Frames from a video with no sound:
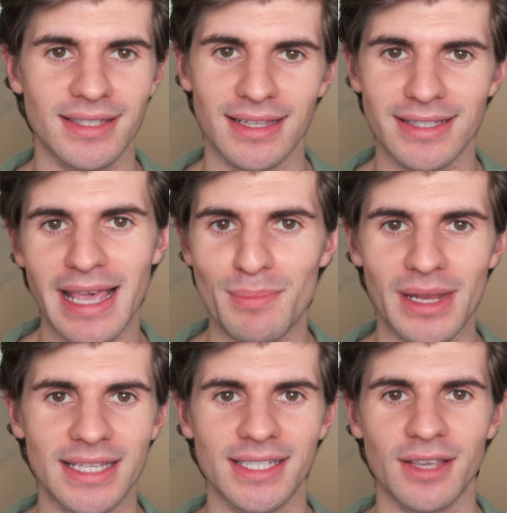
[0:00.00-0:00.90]
I've even
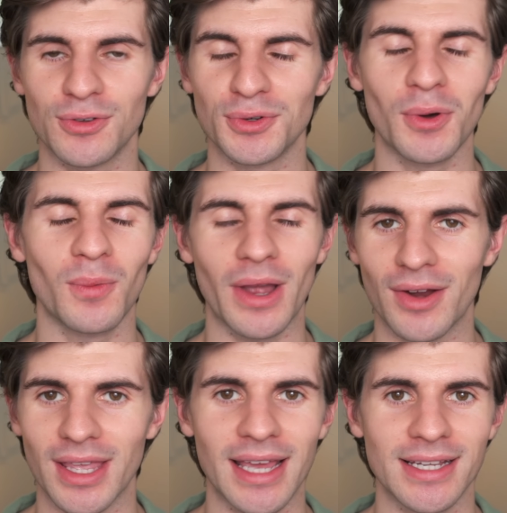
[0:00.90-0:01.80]
mentioned in a
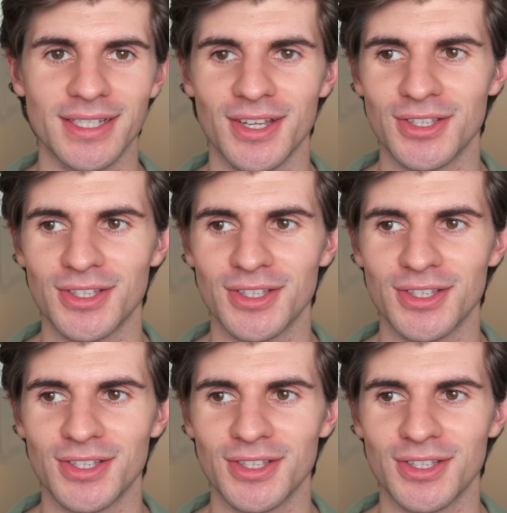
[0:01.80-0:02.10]
previous video,